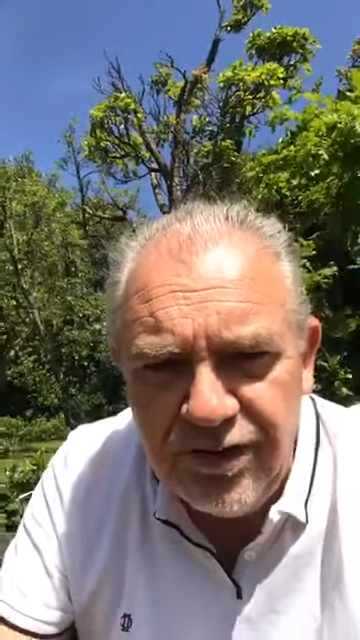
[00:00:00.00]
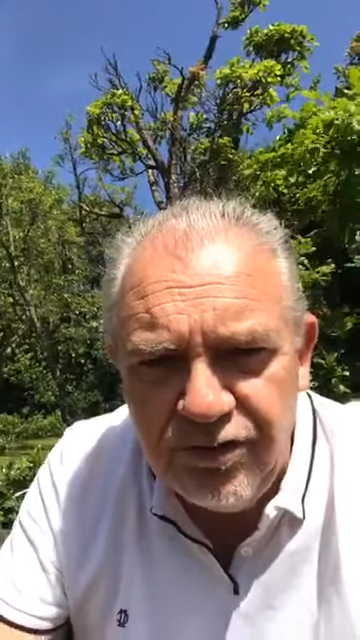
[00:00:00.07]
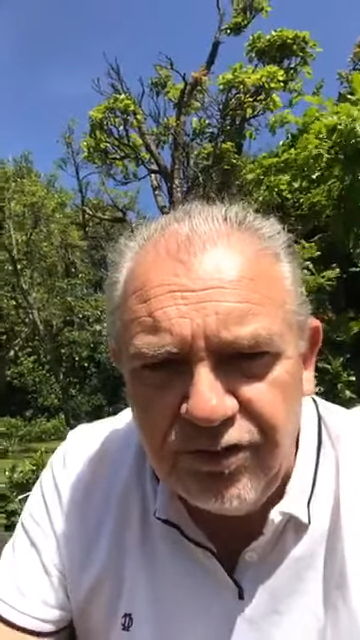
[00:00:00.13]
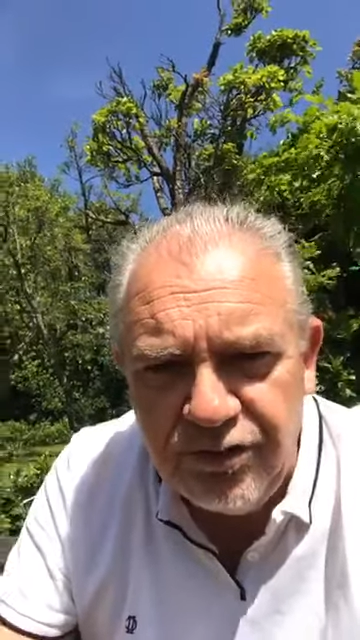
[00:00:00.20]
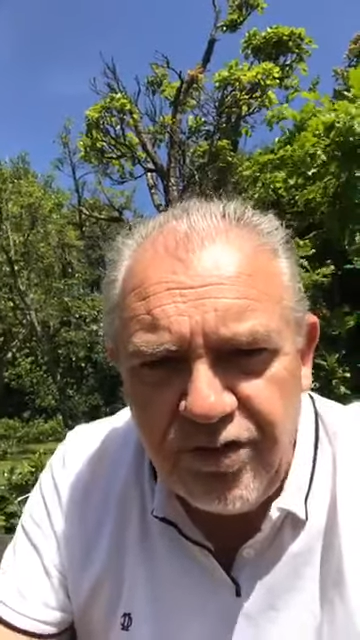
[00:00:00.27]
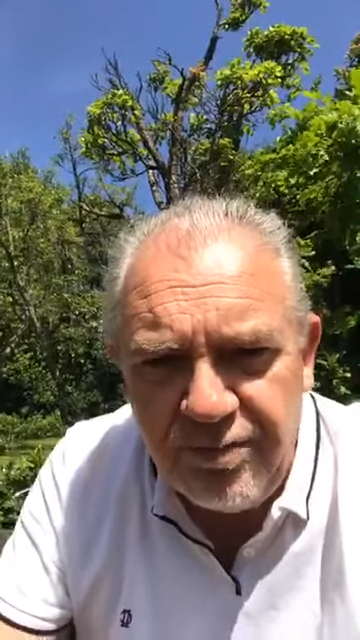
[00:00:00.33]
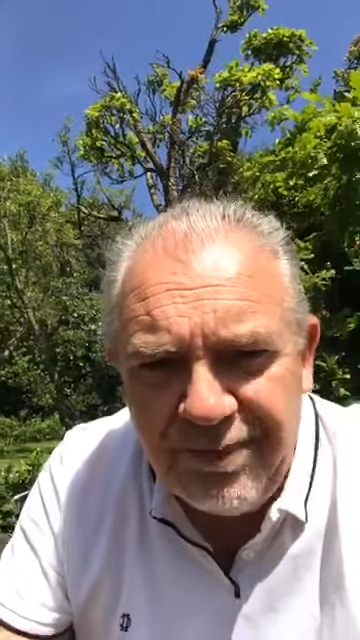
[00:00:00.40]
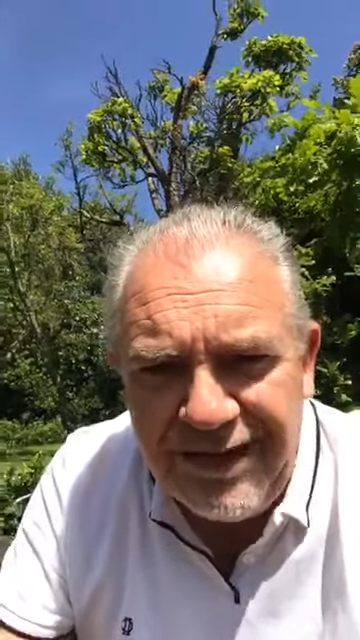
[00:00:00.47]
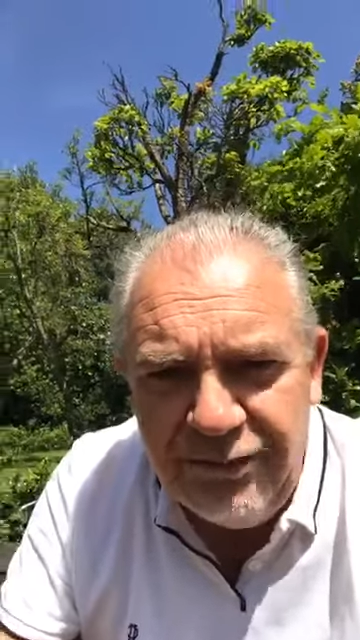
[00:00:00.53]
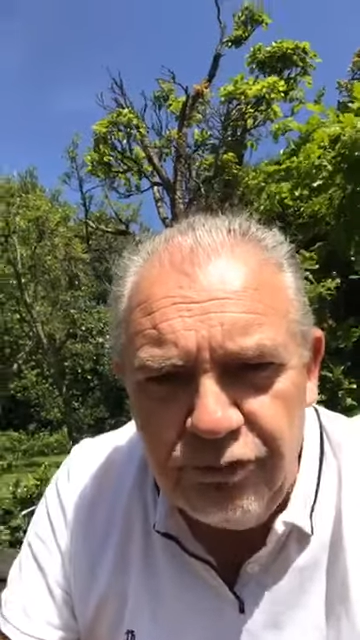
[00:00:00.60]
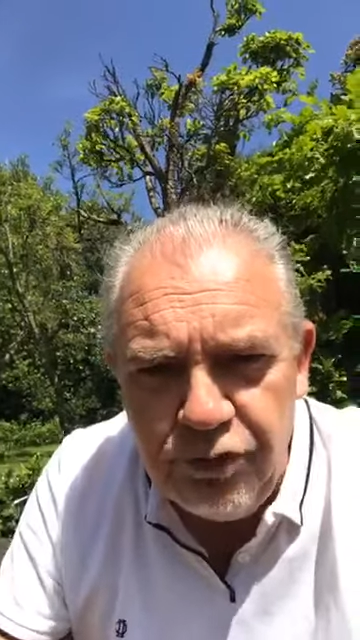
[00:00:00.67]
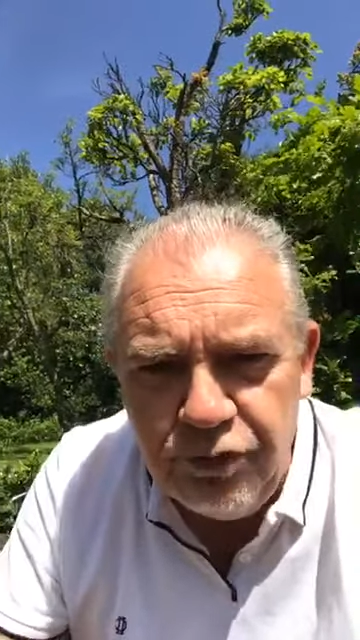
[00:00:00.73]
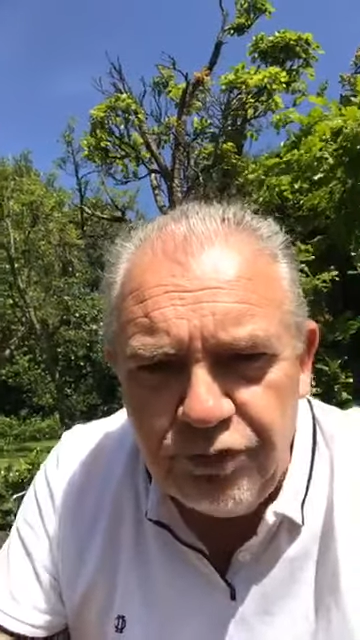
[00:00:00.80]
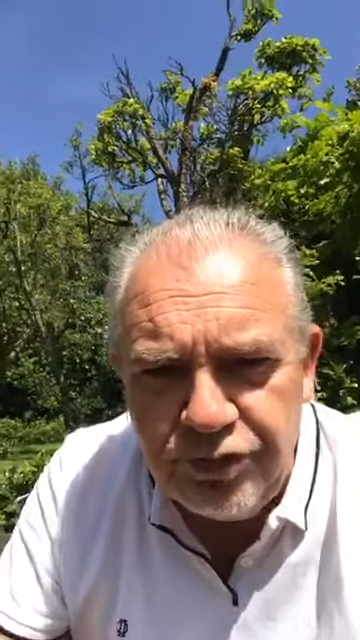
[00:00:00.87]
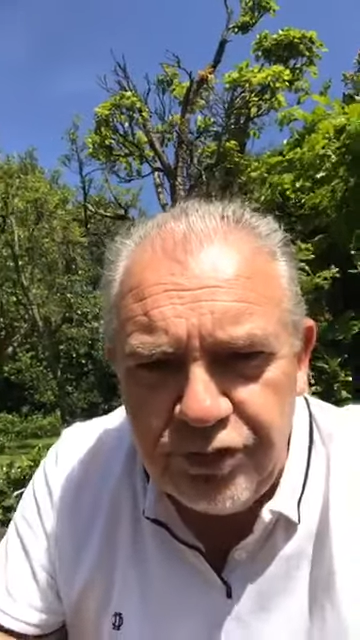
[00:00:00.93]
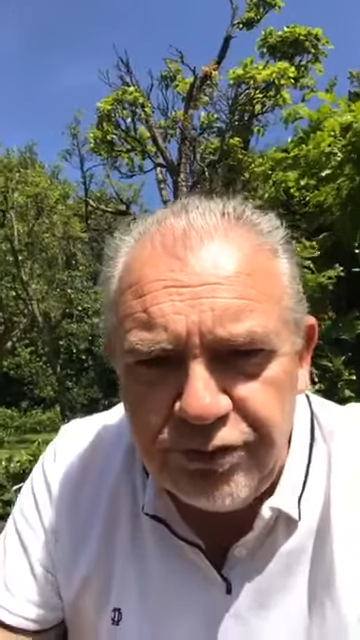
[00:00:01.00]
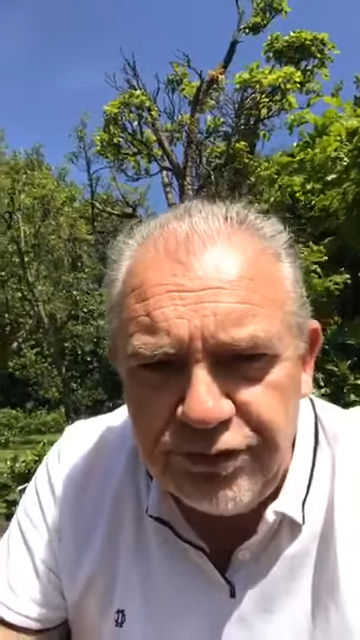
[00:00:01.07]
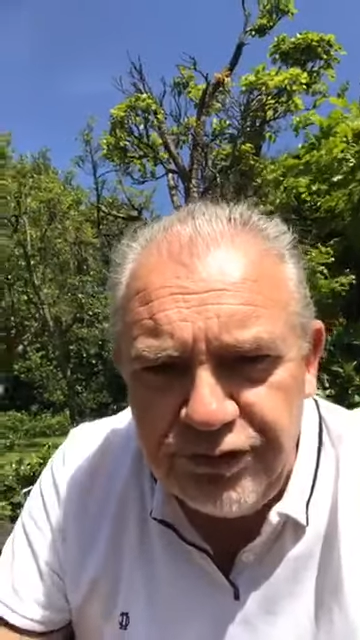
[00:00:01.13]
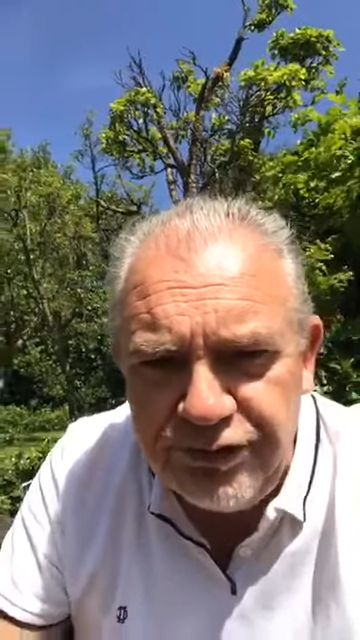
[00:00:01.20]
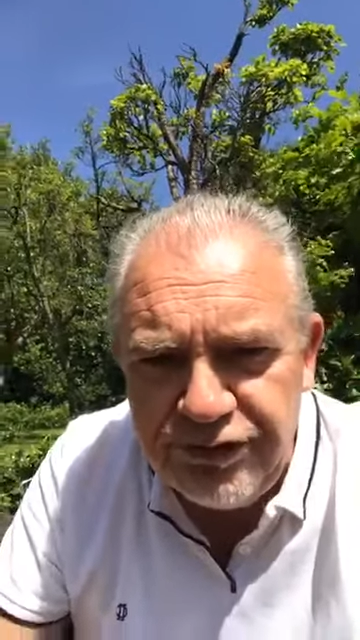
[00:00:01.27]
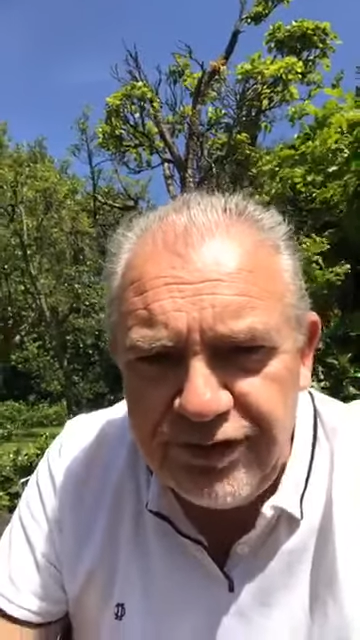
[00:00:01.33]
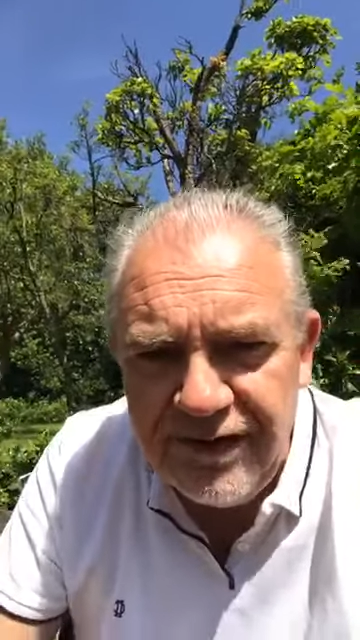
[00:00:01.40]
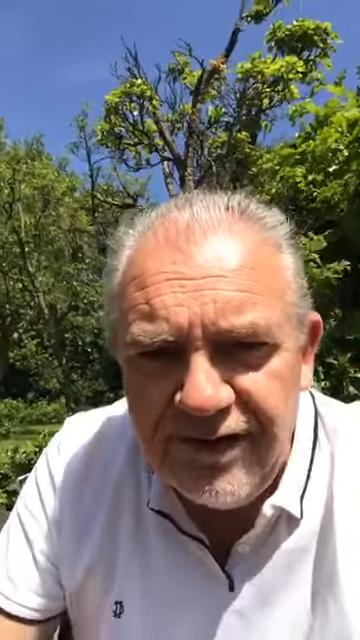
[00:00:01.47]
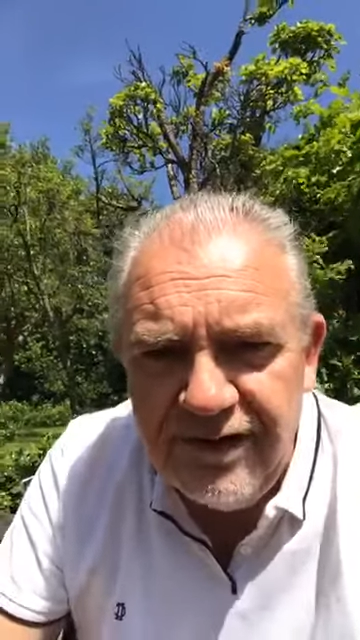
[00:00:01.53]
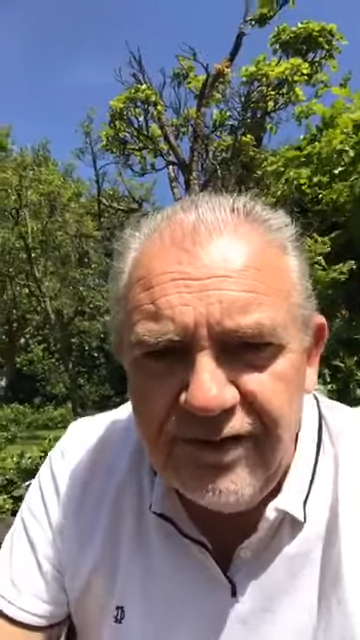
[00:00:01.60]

does the beetroot tours,